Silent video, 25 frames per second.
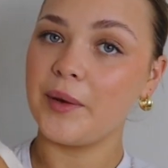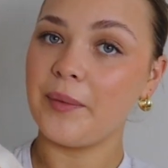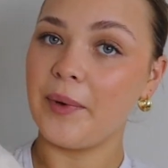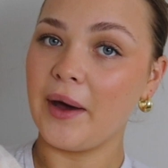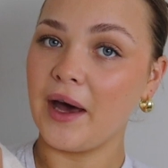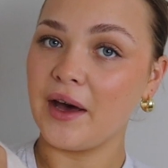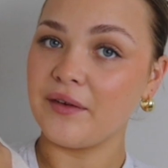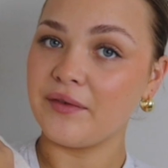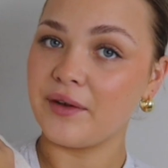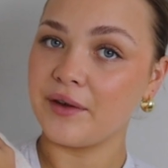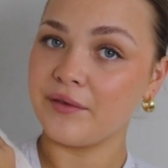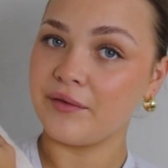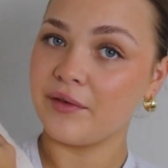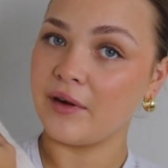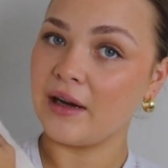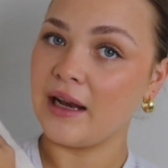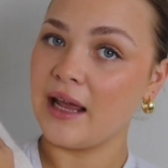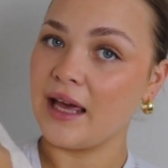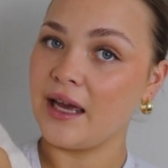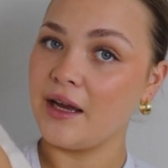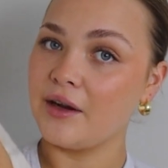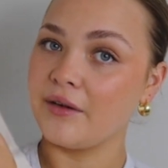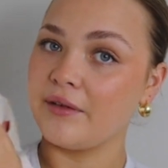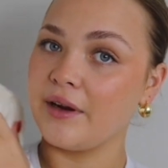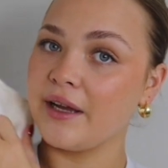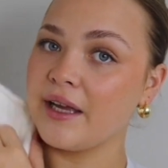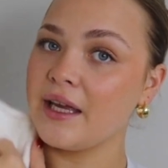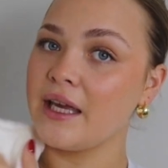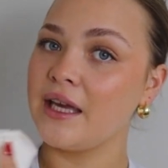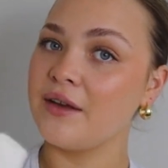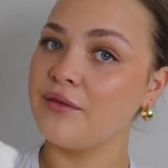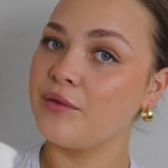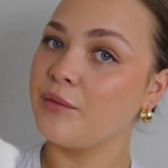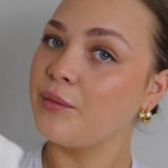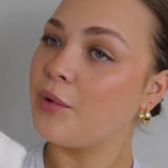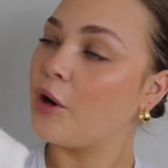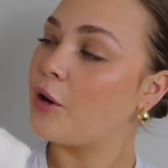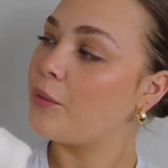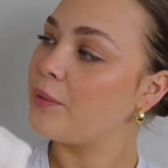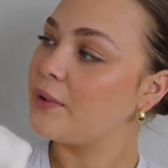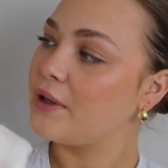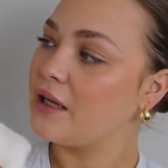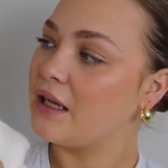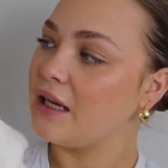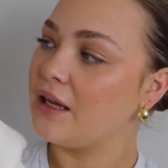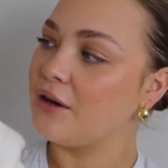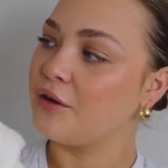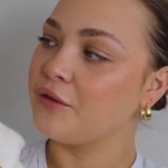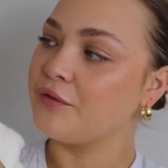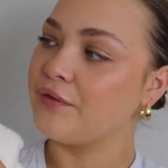be perfect for layering, even popping
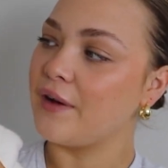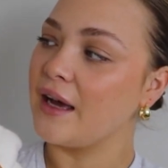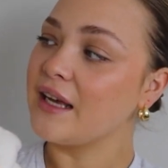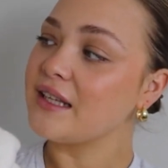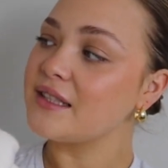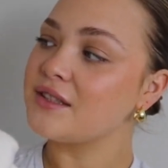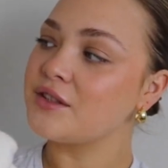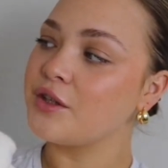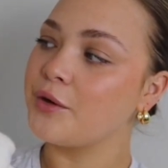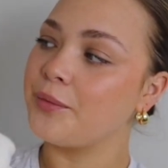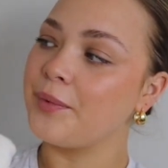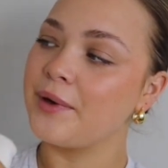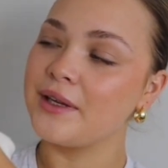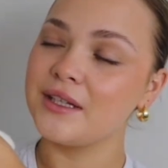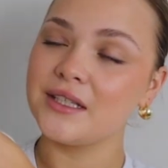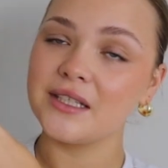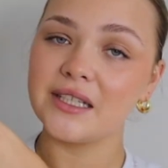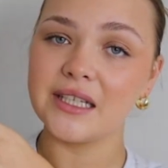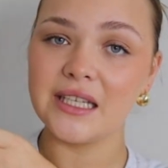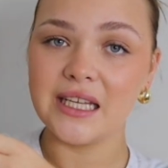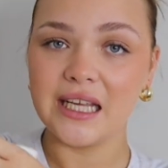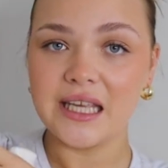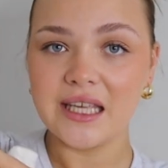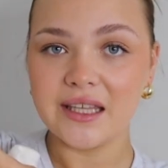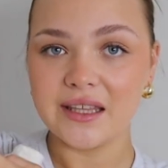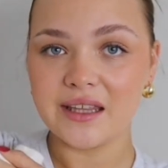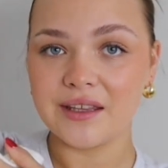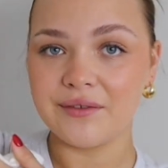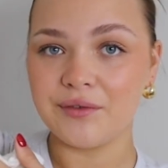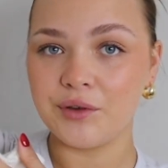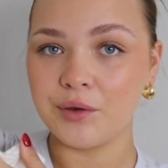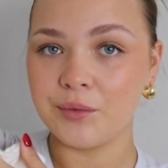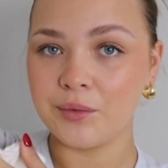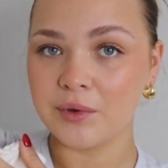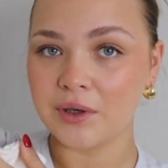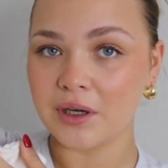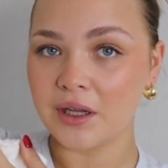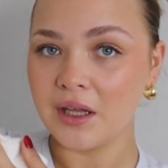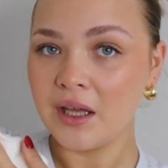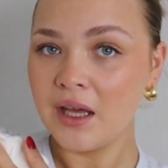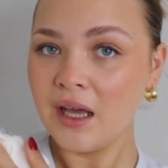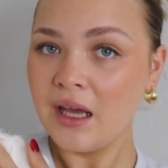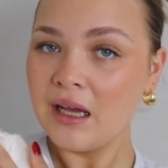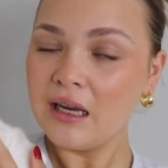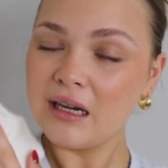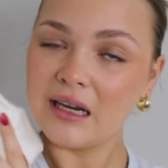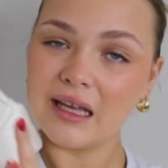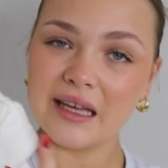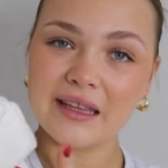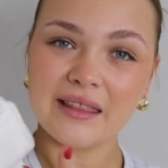a little vest top underneath if you want
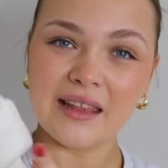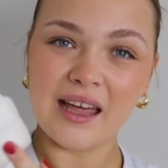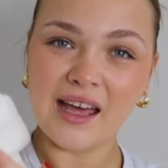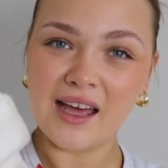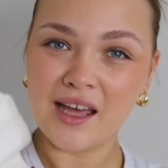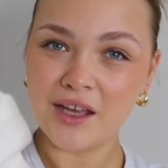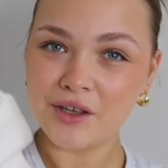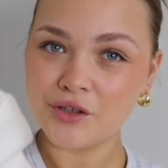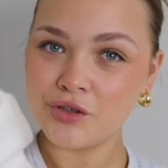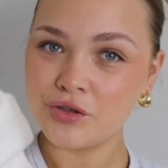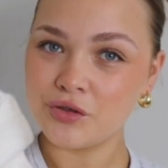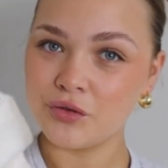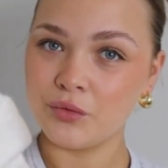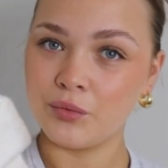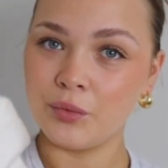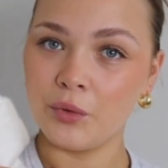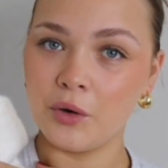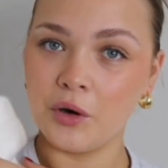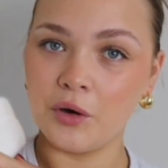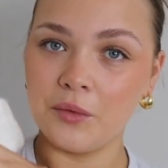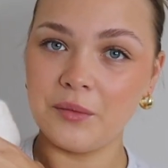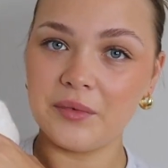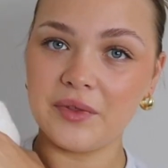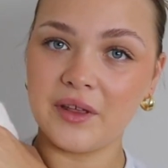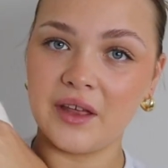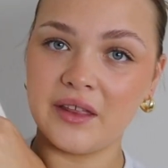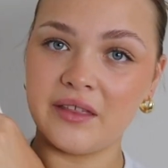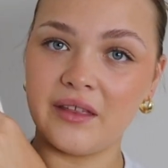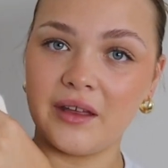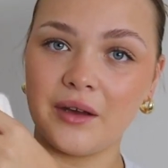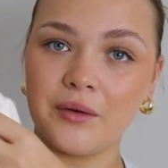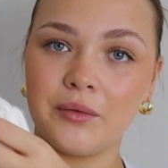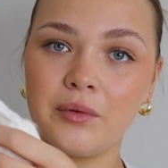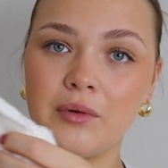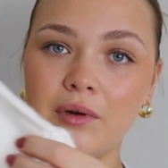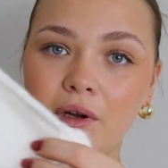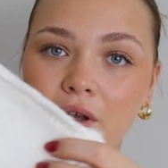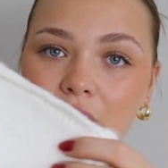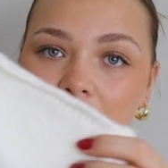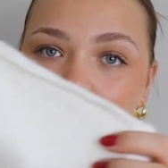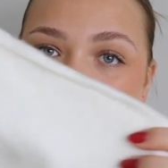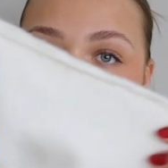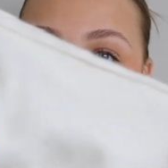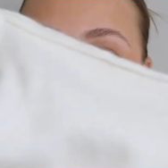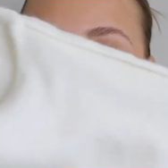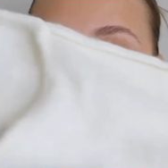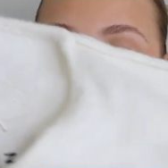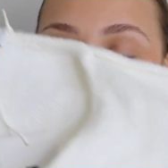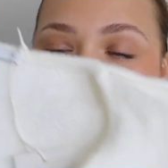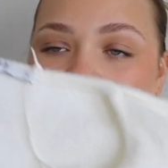like that extra warmth, I think will look
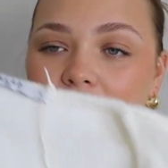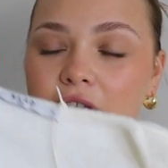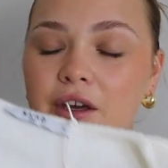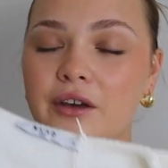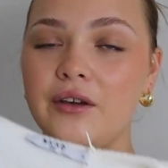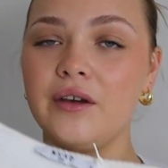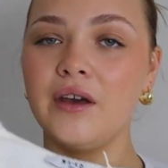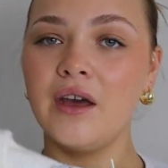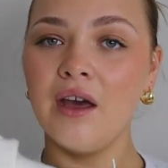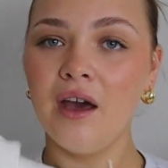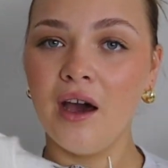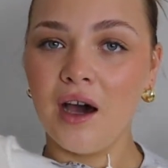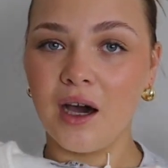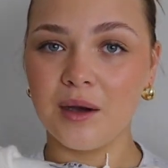really cute.